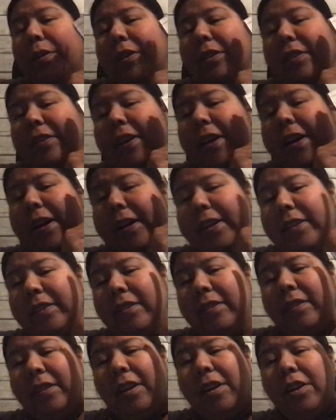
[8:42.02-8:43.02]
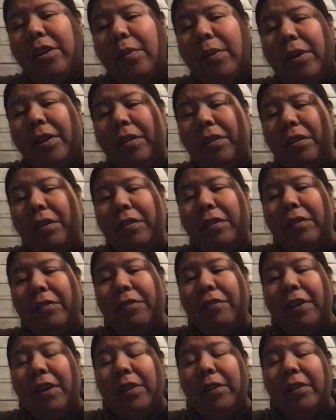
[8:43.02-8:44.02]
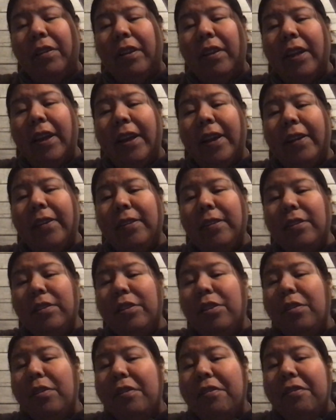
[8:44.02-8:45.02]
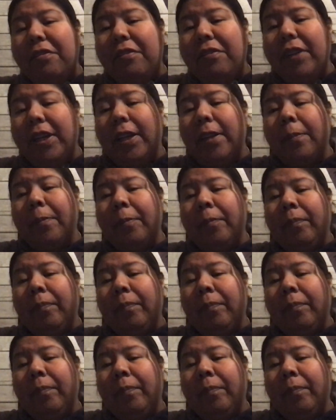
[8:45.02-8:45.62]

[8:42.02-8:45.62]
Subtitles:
size, and you want to follow the lines to your fit.